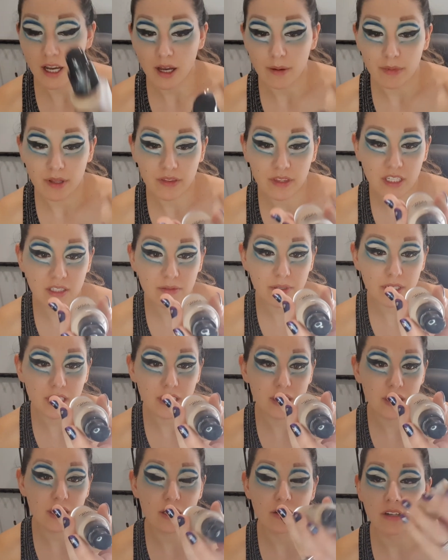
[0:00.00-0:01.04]
This one
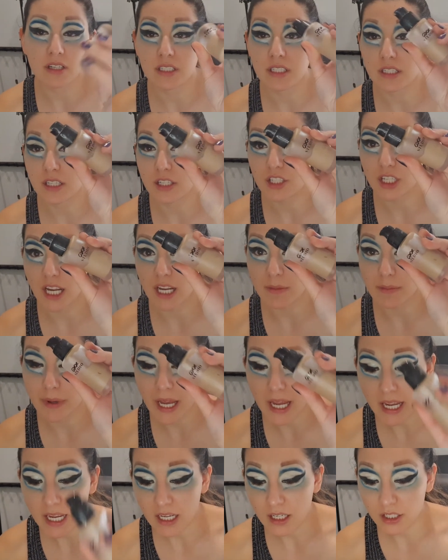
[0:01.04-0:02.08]
here is in the shade
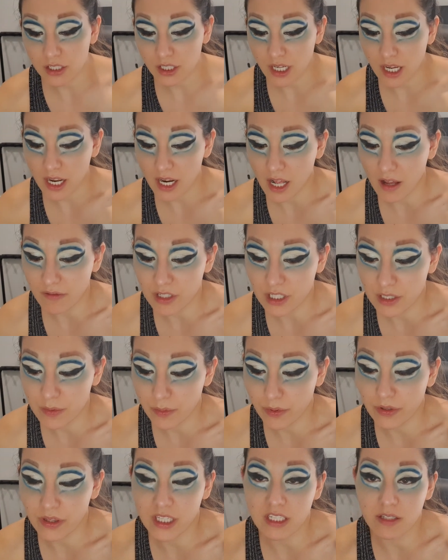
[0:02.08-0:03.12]
beige, and I've just
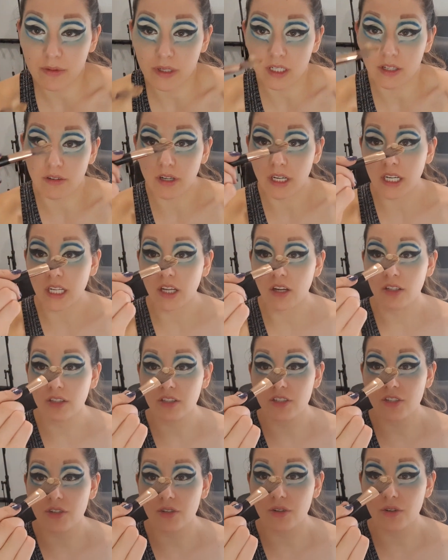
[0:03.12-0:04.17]
put this one already
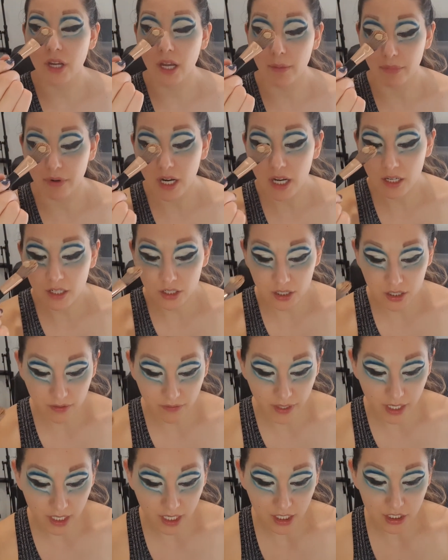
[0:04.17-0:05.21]
onto a brush,
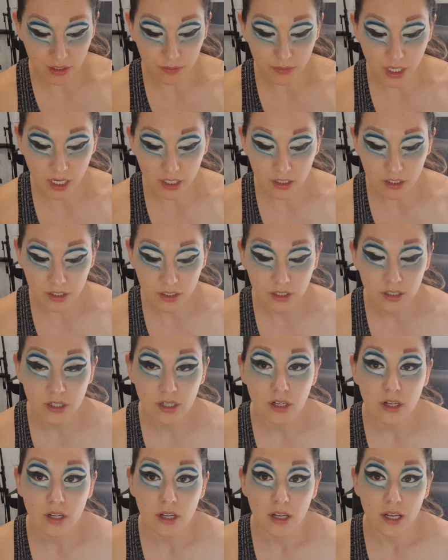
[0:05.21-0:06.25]
foundation brush.
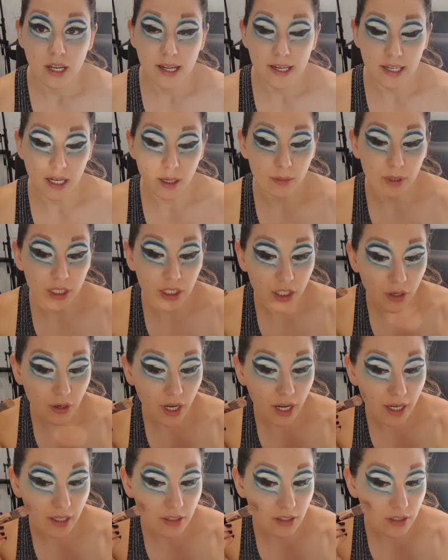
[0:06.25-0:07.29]
And now I'm going to go
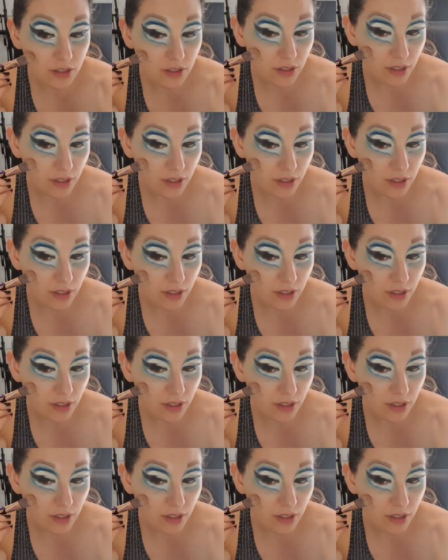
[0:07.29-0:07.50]
and do the